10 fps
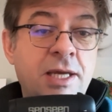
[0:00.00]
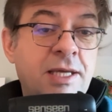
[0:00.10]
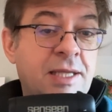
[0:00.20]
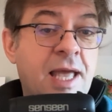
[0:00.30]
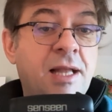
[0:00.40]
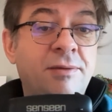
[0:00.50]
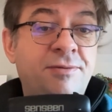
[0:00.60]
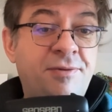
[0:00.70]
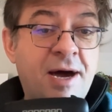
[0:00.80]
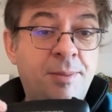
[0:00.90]
It helps
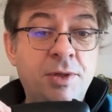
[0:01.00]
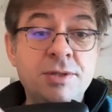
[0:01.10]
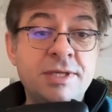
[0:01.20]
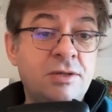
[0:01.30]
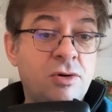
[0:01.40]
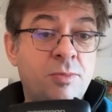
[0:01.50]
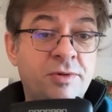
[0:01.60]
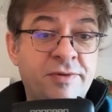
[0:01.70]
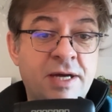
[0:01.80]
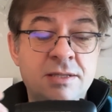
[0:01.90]
farmers and crop
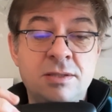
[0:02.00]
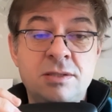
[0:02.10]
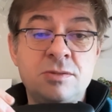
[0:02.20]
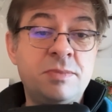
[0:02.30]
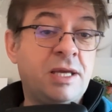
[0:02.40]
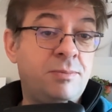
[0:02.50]
advisors make